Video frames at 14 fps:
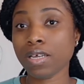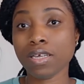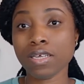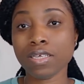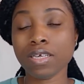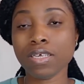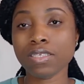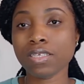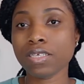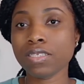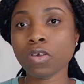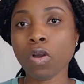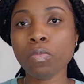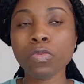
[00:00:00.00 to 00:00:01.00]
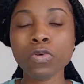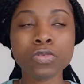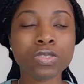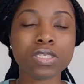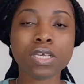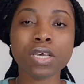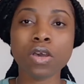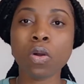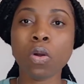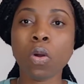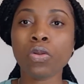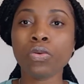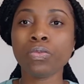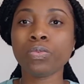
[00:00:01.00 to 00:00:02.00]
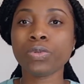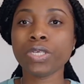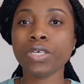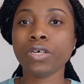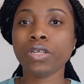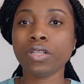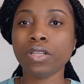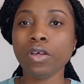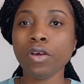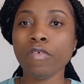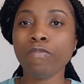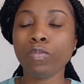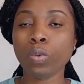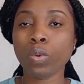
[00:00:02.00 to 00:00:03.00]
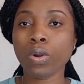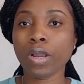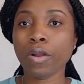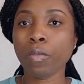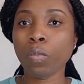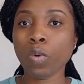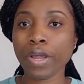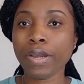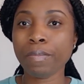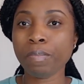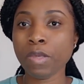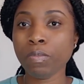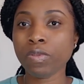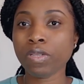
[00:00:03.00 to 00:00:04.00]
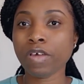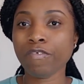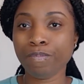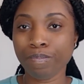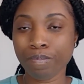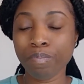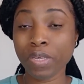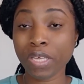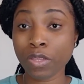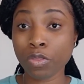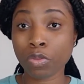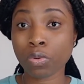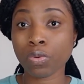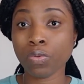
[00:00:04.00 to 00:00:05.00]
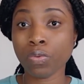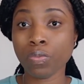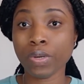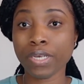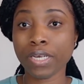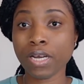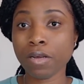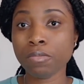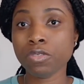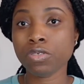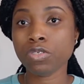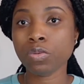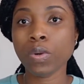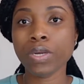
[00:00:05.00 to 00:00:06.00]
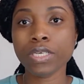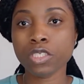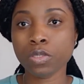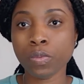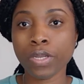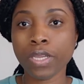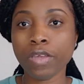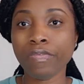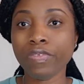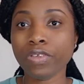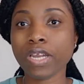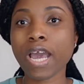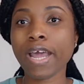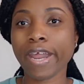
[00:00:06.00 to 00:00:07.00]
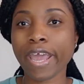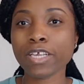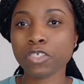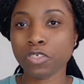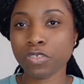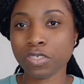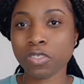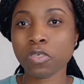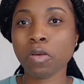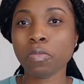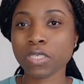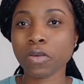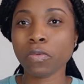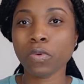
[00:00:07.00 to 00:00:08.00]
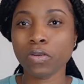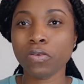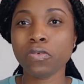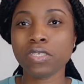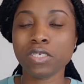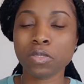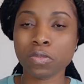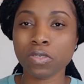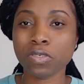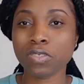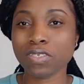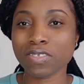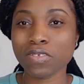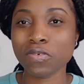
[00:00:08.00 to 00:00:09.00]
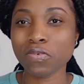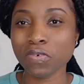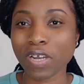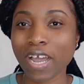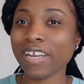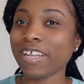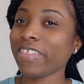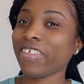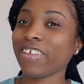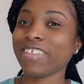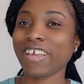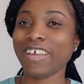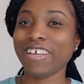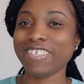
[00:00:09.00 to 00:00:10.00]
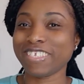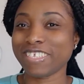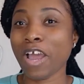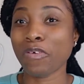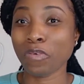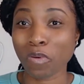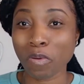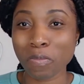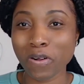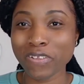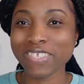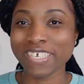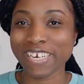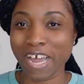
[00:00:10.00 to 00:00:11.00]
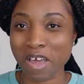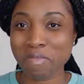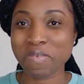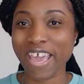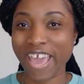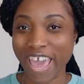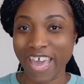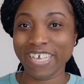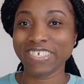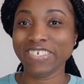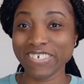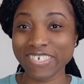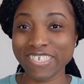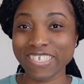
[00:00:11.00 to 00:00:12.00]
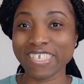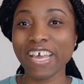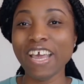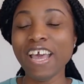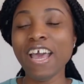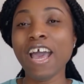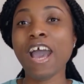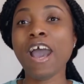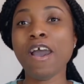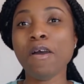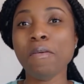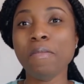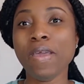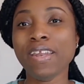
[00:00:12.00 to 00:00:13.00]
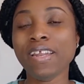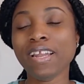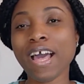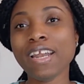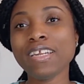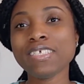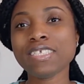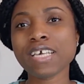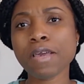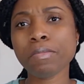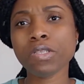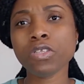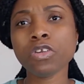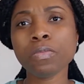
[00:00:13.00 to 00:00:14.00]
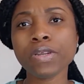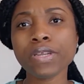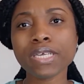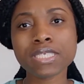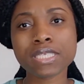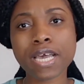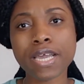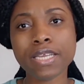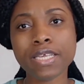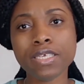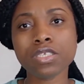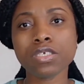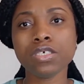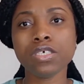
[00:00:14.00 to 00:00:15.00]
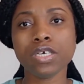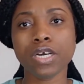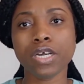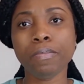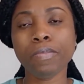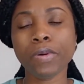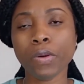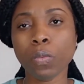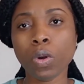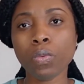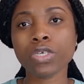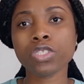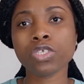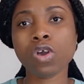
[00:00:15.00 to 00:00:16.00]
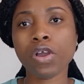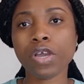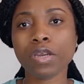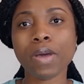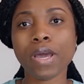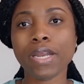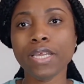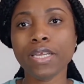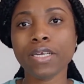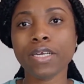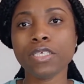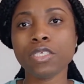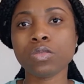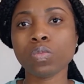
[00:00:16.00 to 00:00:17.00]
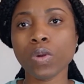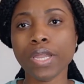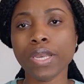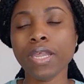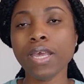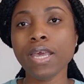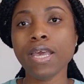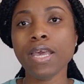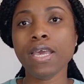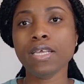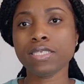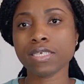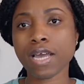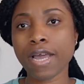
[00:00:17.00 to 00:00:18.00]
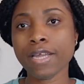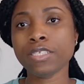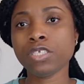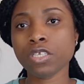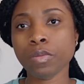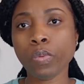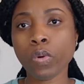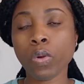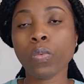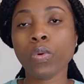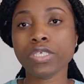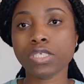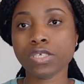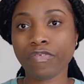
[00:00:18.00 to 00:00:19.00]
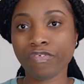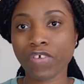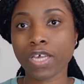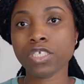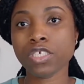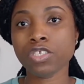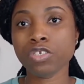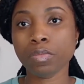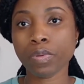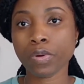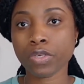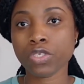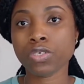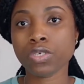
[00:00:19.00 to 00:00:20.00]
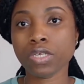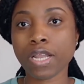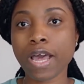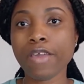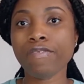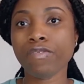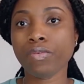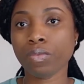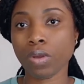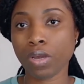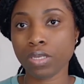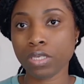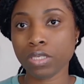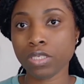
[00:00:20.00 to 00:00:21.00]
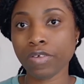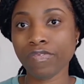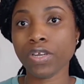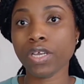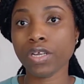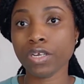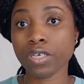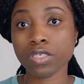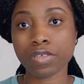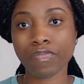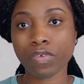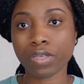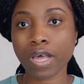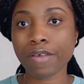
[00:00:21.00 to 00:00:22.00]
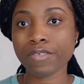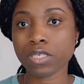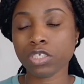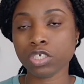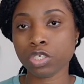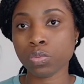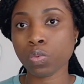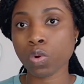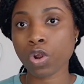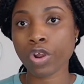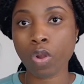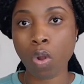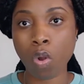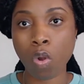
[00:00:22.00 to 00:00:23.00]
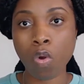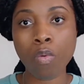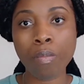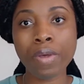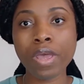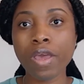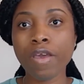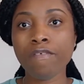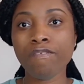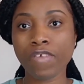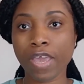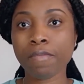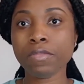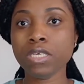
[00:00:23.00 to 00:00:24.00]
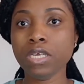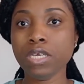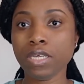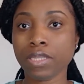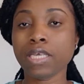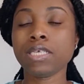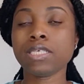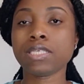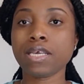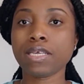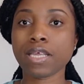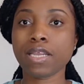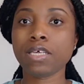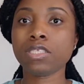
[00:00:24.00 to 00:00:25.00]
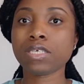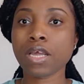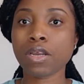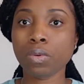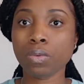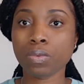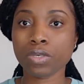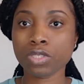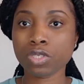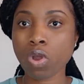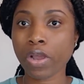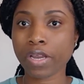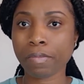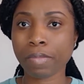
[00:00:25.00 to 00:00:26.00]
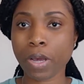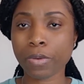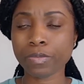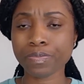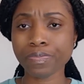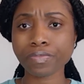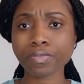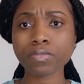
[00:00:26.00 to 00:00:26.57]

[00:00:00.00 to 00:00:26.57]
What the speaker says: it's almost unreal for what people have been through when it comes to 2020. If you're not anxious, it's almost like one of those things where you kind of think that it's not normal to not be anxious. And a lot of the time, a little bit of anxiety is good. But what we're talking about here is when it's gotten to the point where it's affecting your personal life, in different areas of your life, such as work, home, family, and things like that. That's kind of what we're talking about.